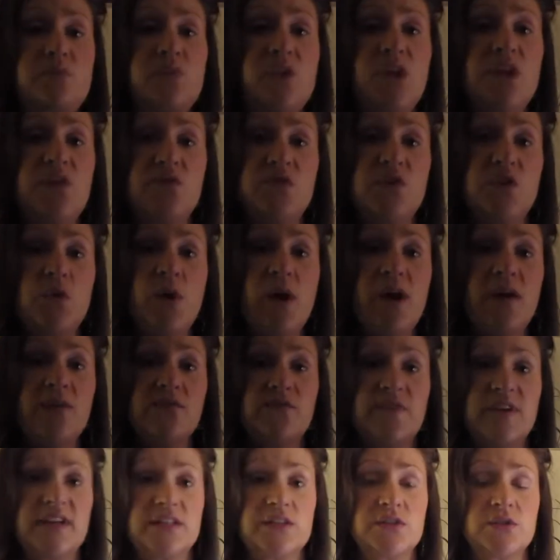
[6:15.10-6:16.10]
if you
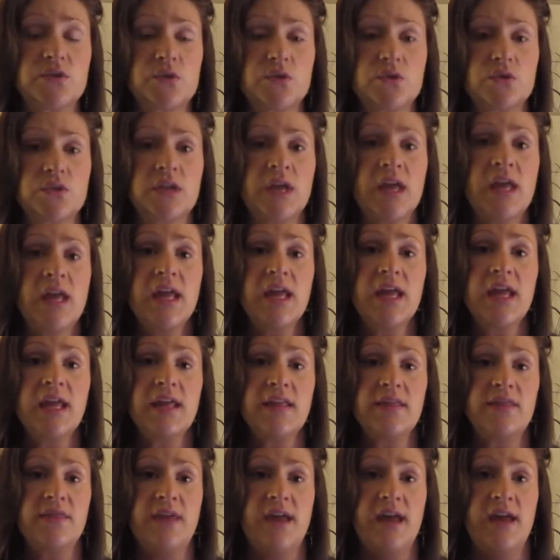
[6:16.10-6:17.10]
have vessels
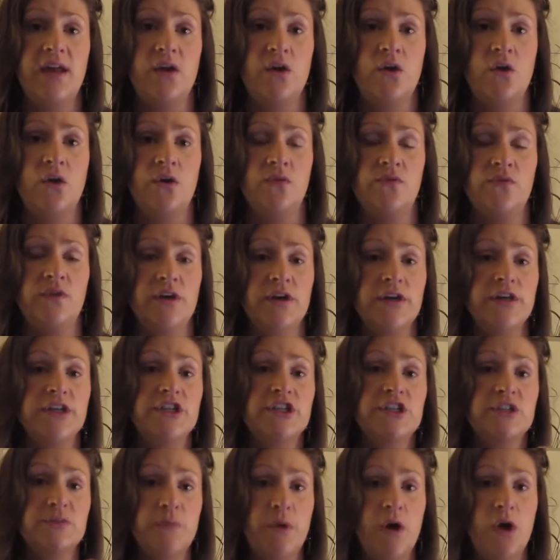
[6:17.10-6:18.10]
that are very
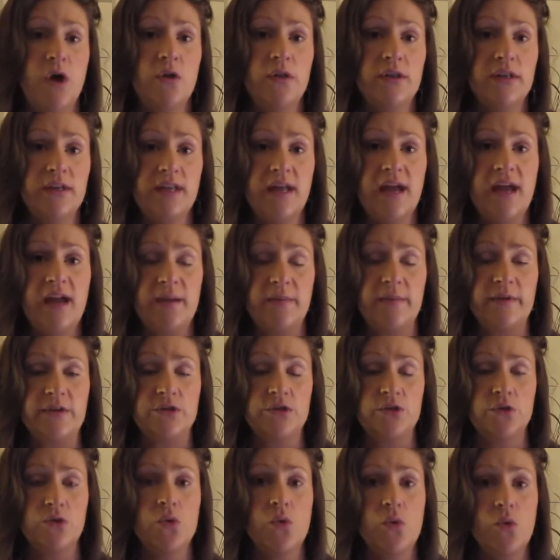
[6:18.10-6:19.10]
small in
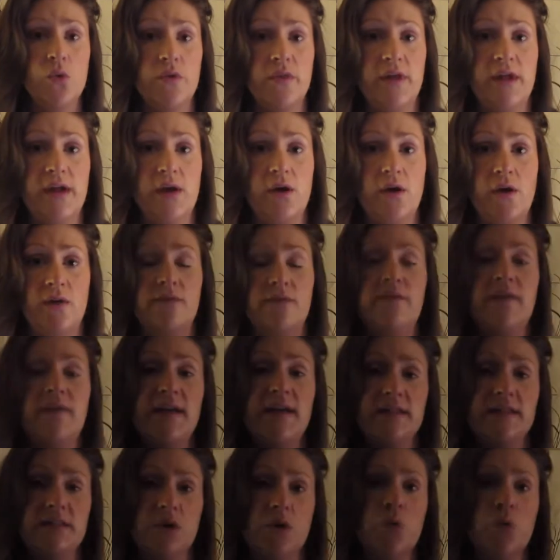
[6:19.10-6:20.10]
diameter, or they are
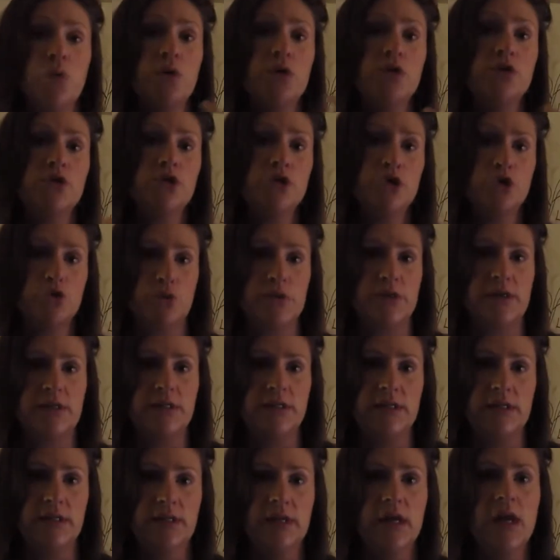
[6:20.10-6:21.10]

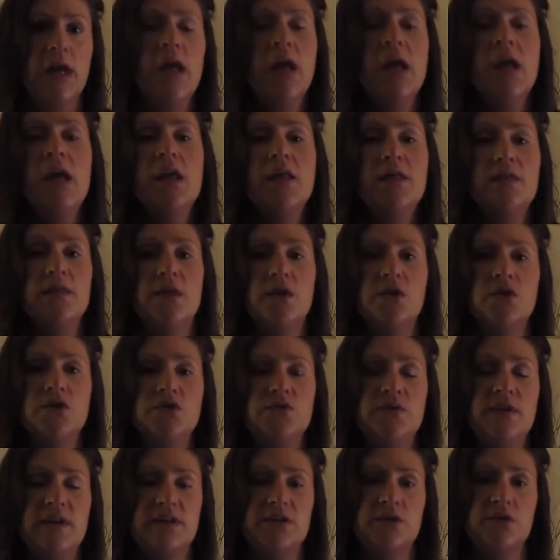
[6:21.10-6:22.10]
vasoconstricted, those
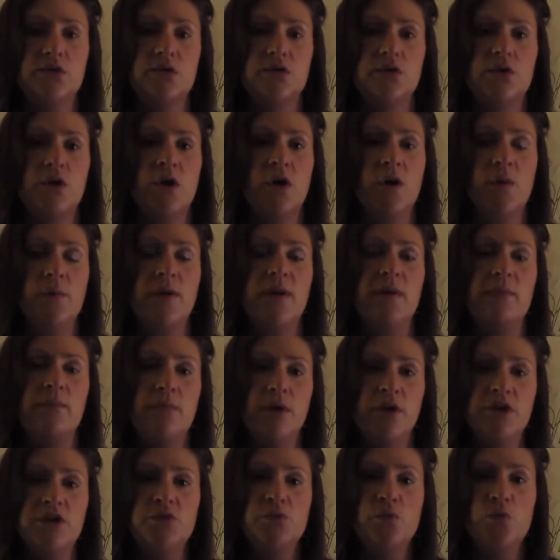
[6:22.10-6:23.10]
vessels are going to be
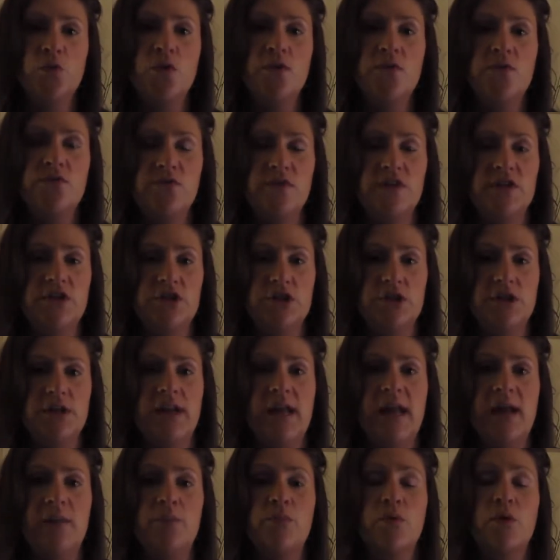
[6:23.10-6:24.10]
much more efficient
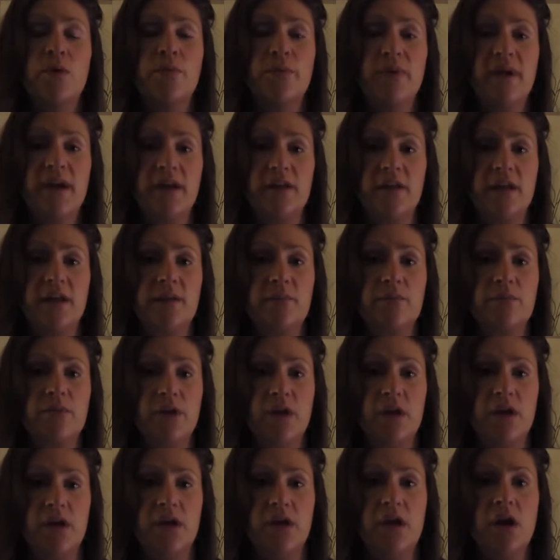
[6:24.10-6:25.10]
at propelling
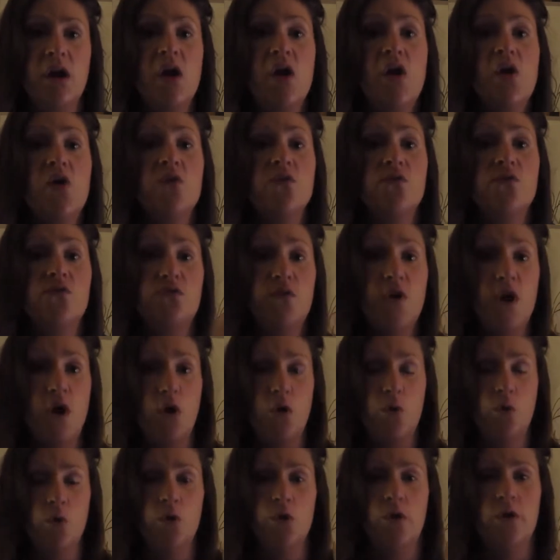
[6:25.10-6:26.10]
blood
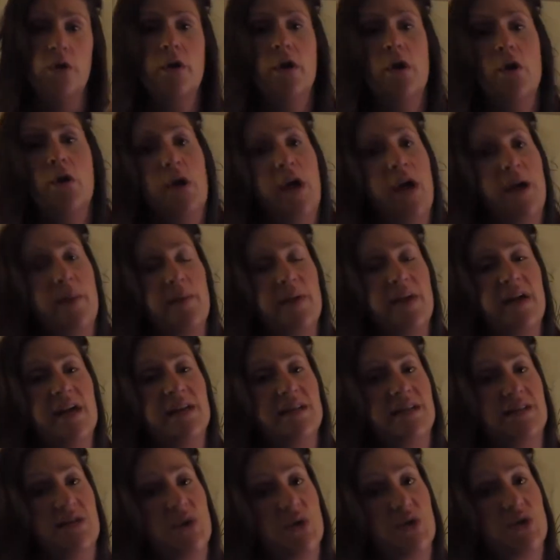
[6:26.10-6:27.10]
forward, okay,
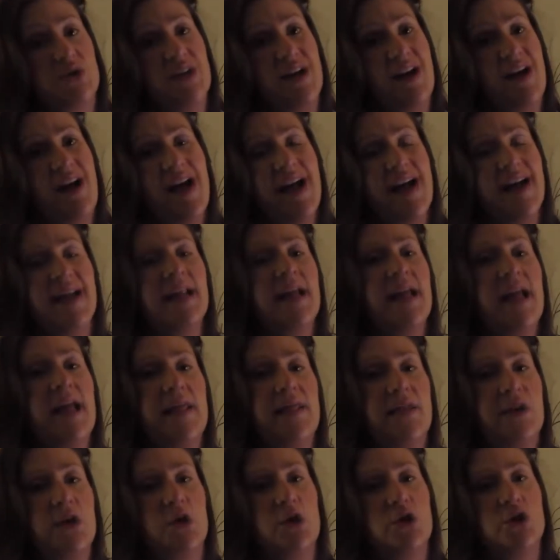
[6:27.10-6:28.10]
because they're tight
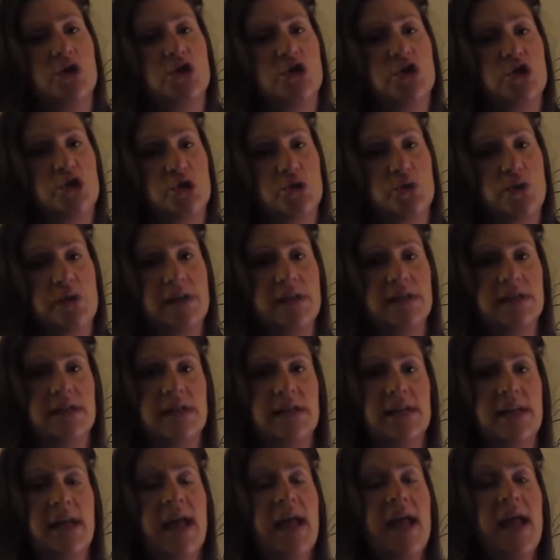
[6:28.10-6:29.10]
and they're constricted